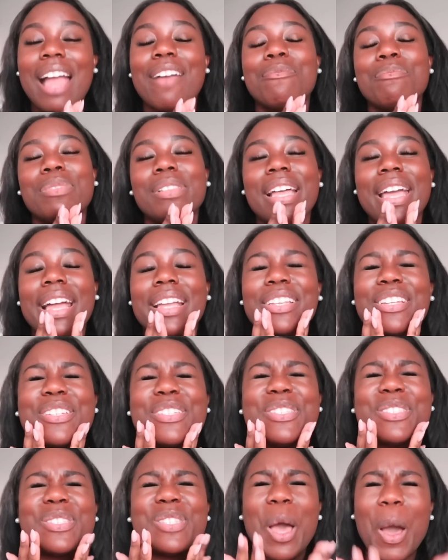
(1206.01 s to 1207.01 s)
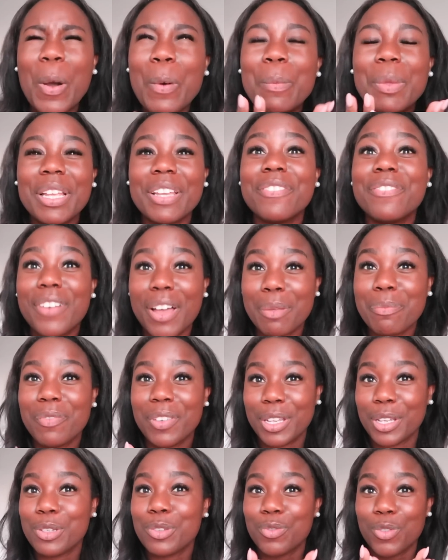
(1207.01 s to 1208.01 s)
I've planned so many fun
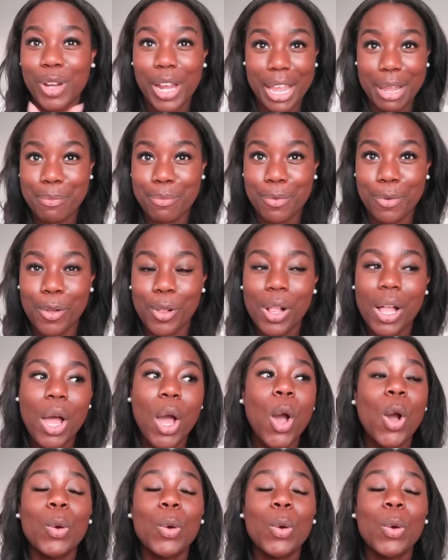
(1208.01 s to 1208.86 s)
videos for April.